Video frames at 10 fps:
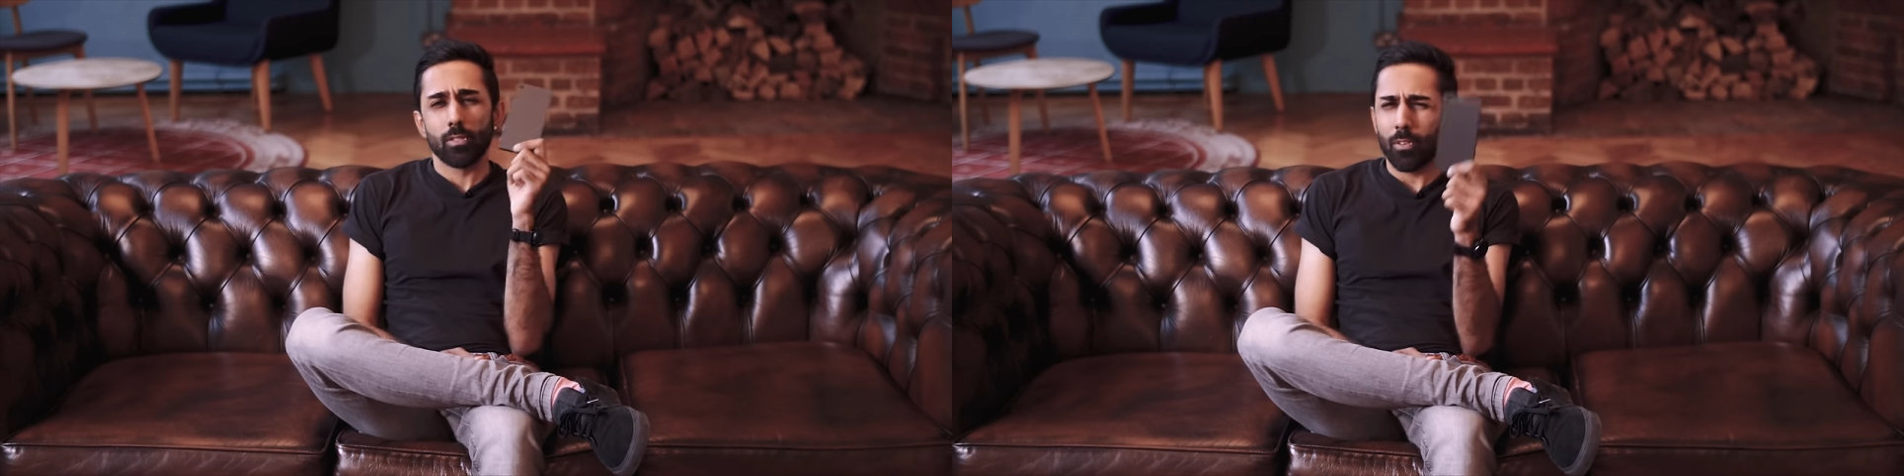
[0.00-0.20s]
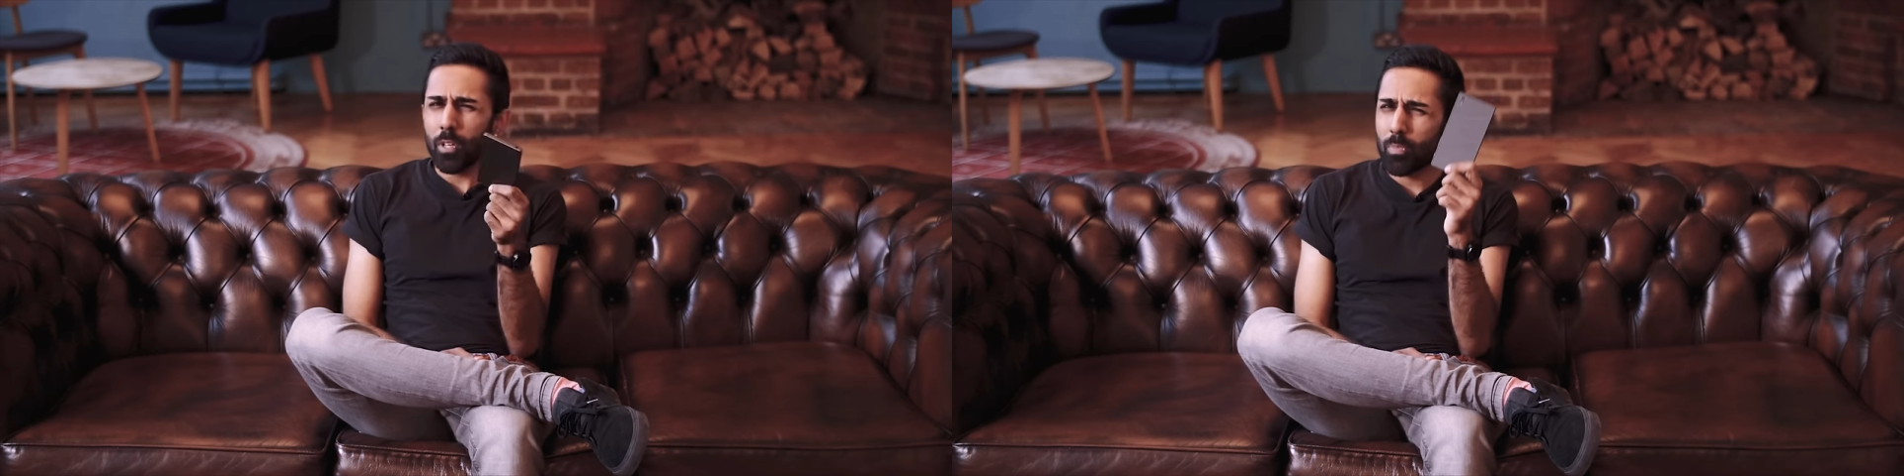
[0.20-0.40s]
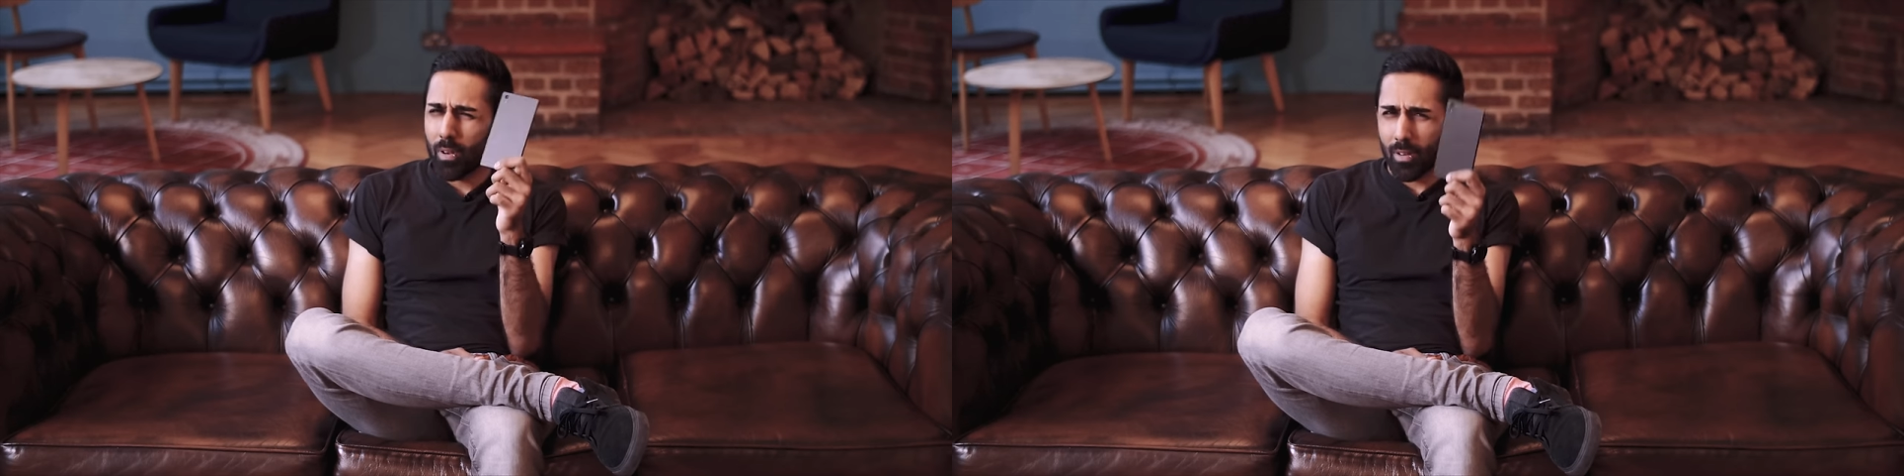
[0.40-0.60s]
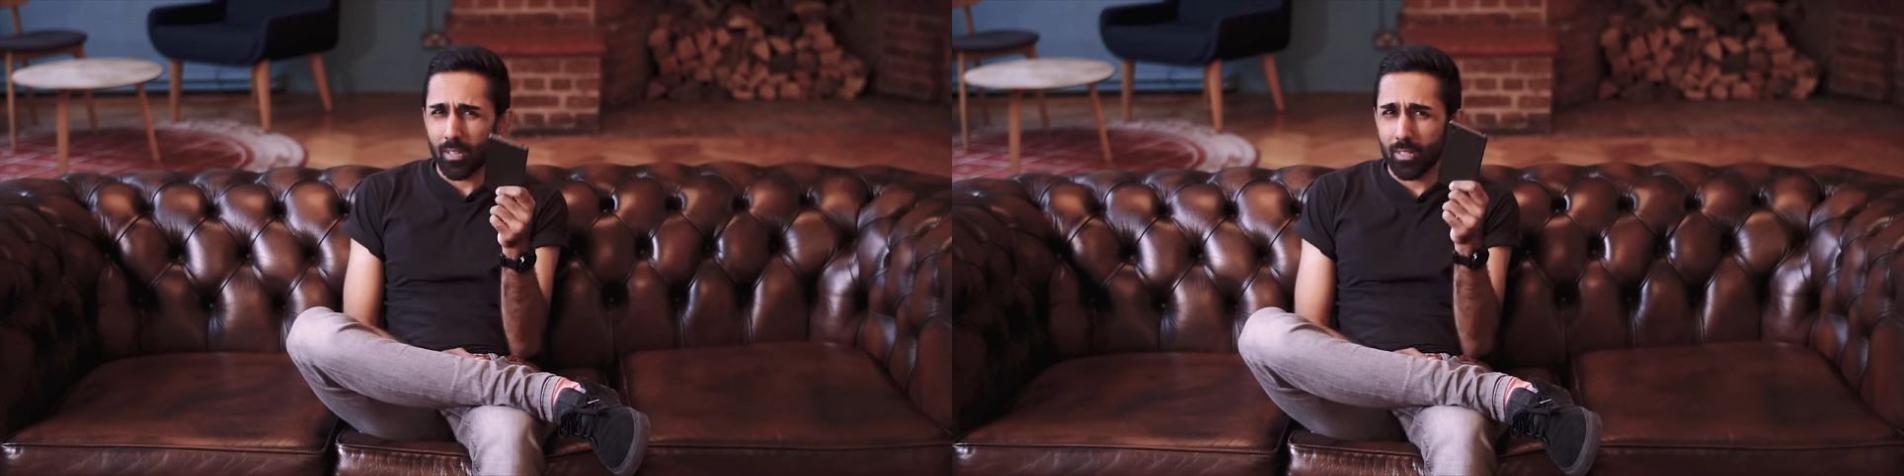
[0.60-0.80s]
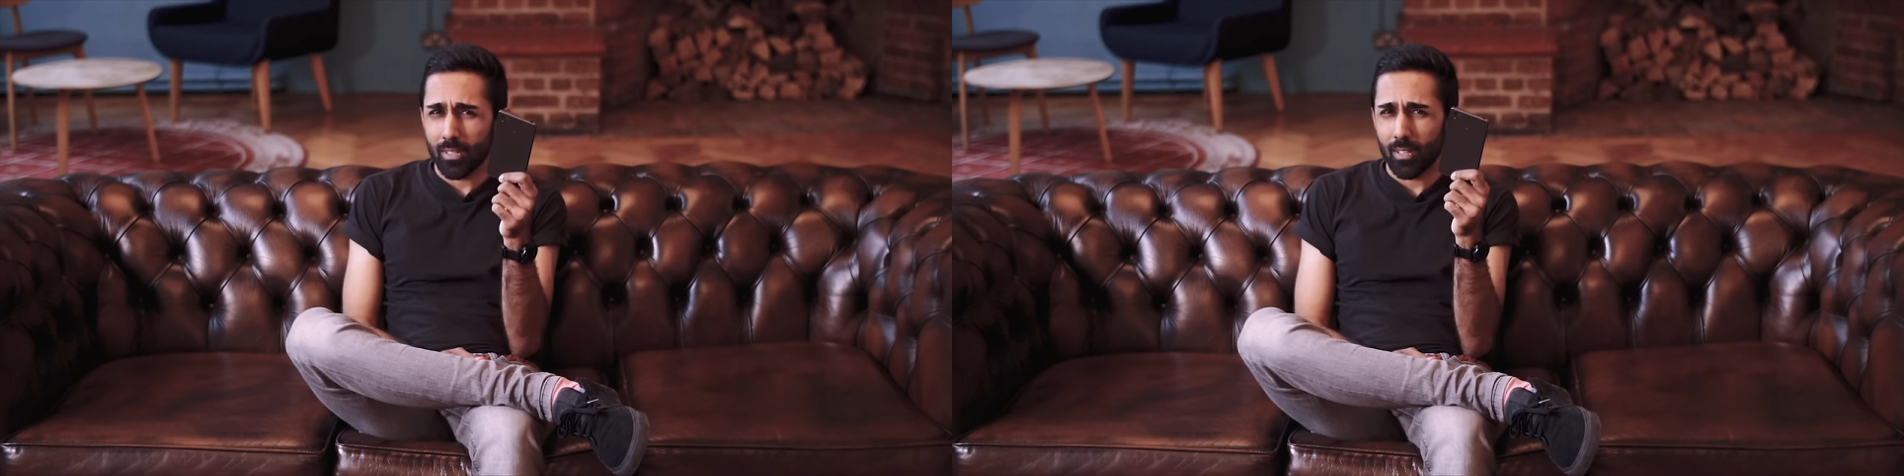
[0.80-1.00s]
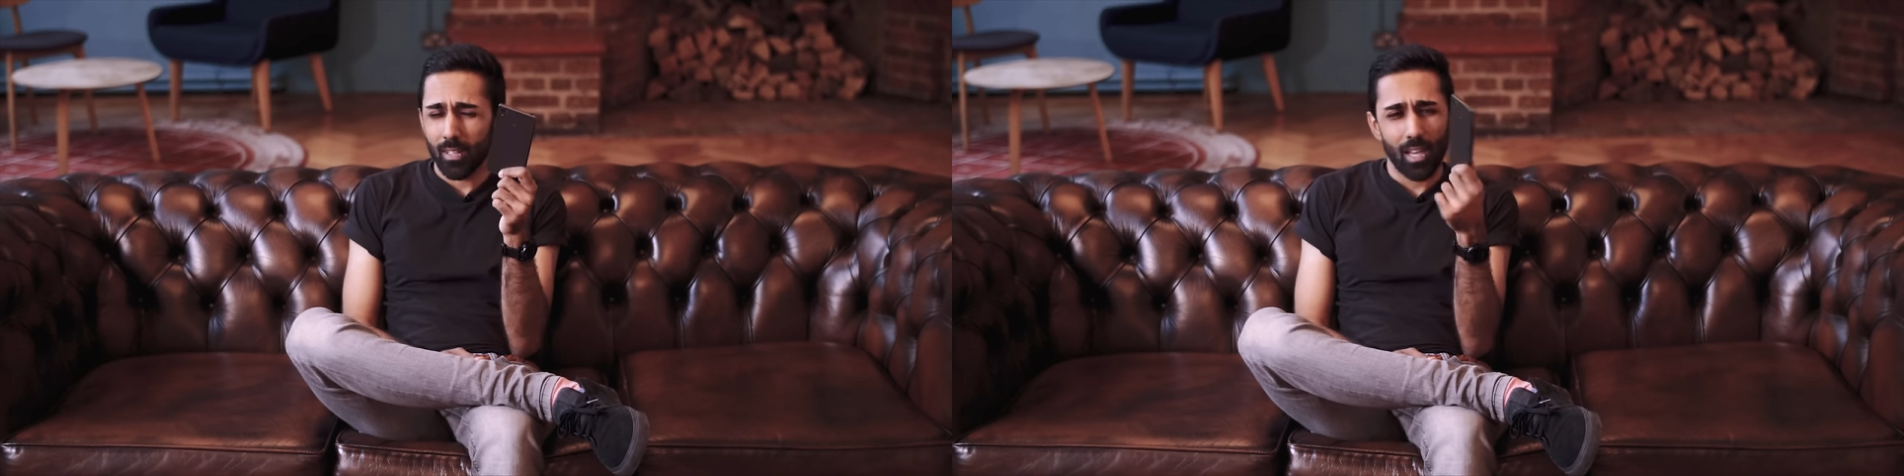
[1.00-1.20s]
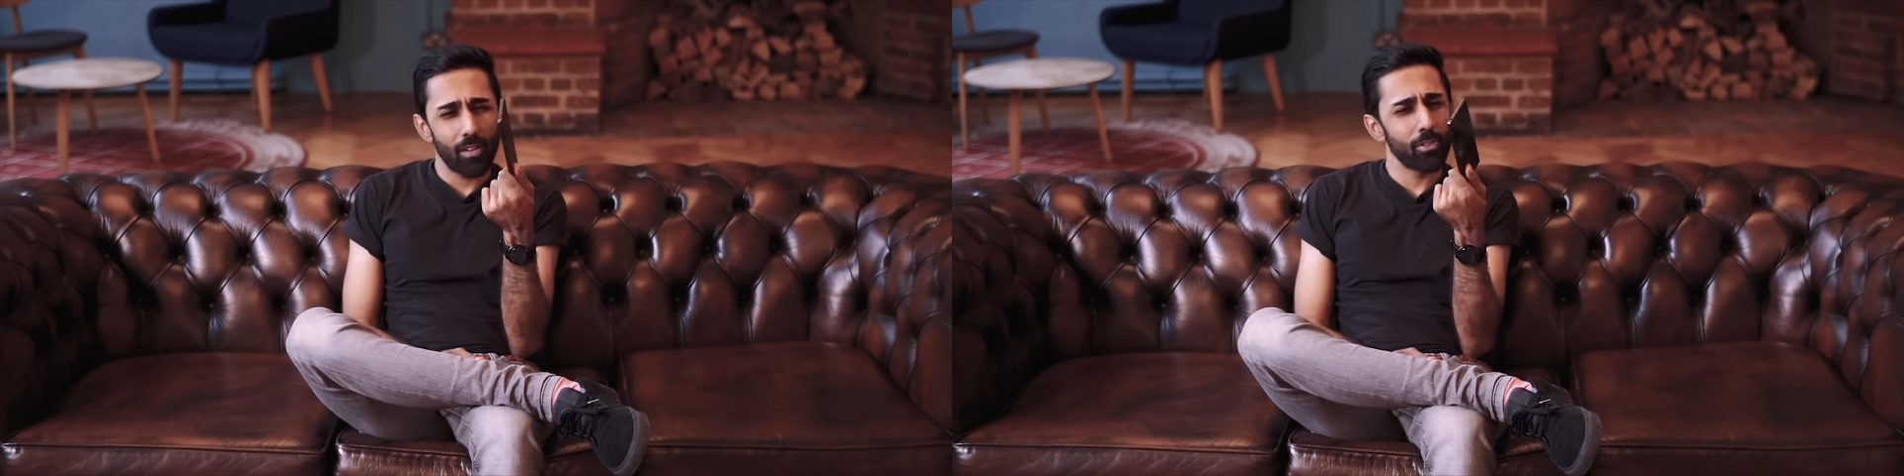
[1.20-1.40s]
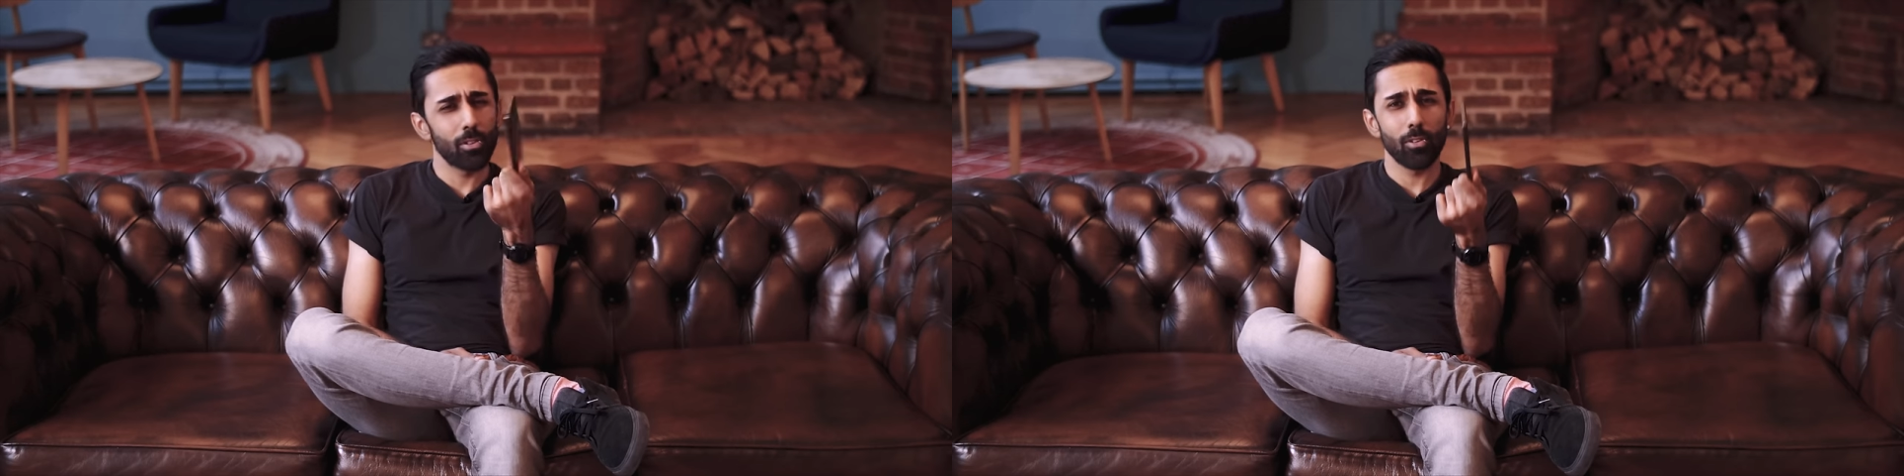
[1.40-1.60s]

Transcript: Sony products have an